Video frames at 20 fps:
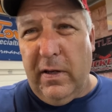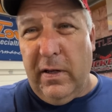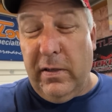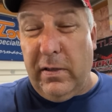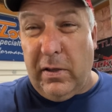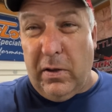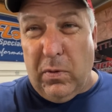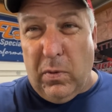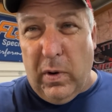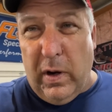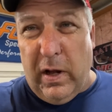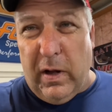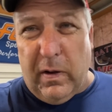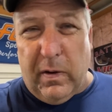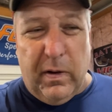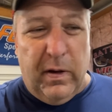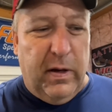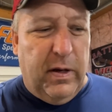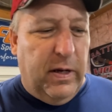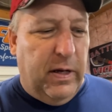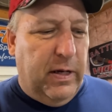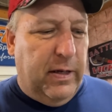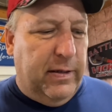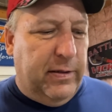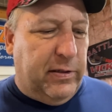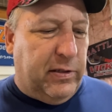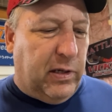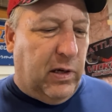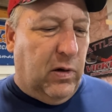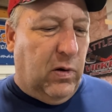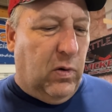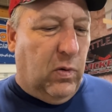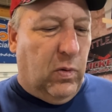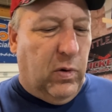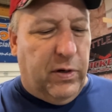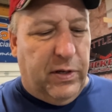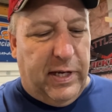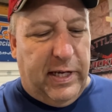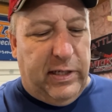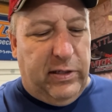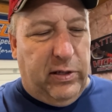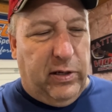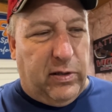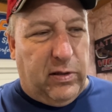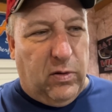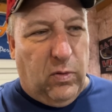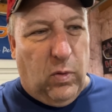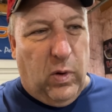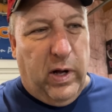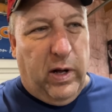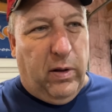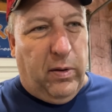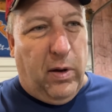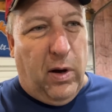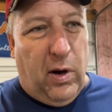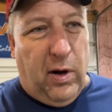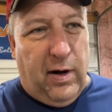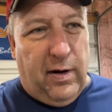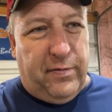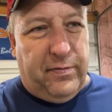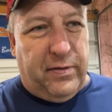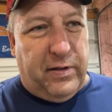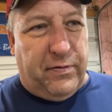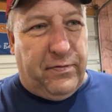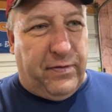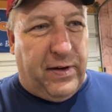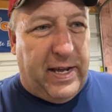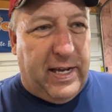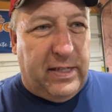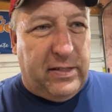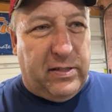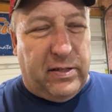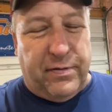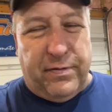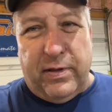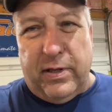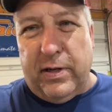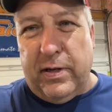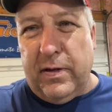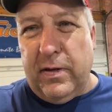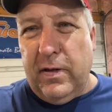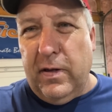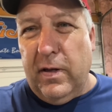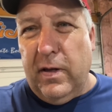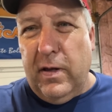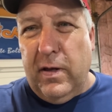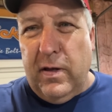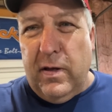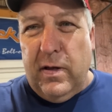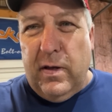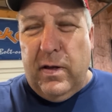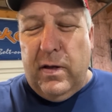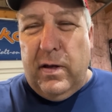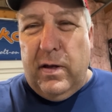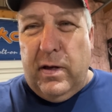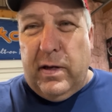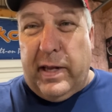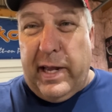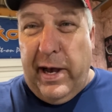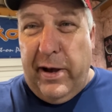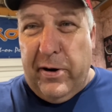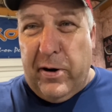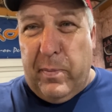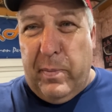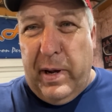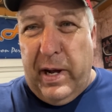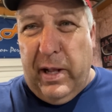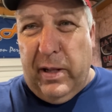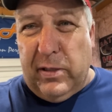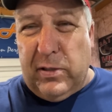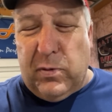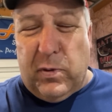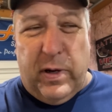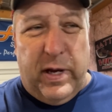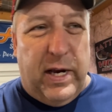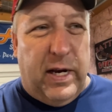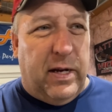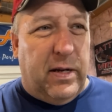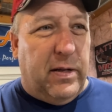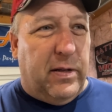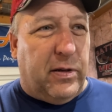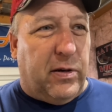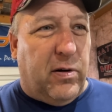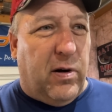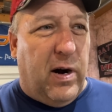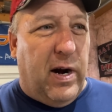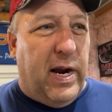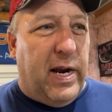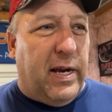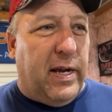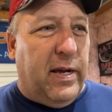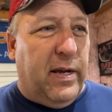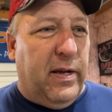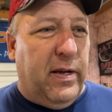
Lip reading: to the weld. So when they took the weld off the face of the counterbalance weight of the crank,